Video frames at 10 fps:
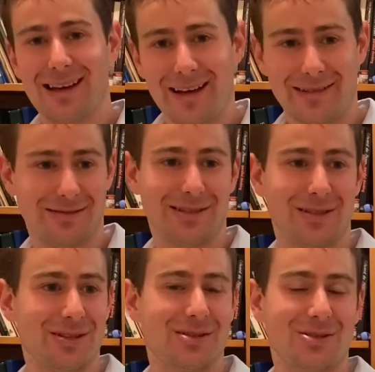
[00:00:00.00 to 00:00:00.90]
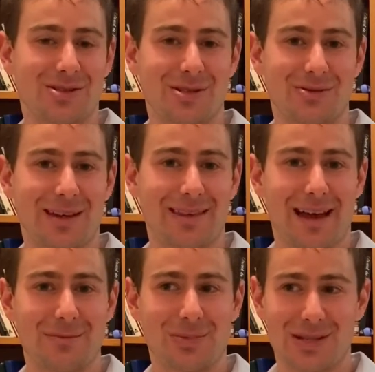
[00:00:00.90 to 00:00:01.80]
You do still get
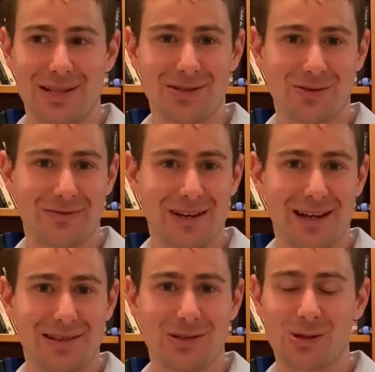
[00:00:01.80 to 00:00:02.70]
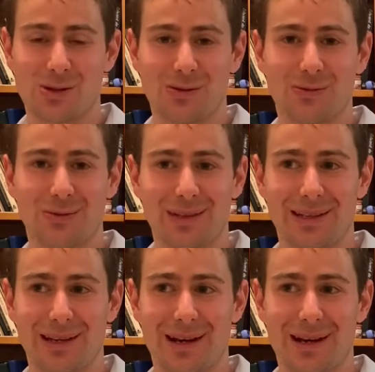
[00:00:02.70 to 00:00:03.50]
that potential advantage of the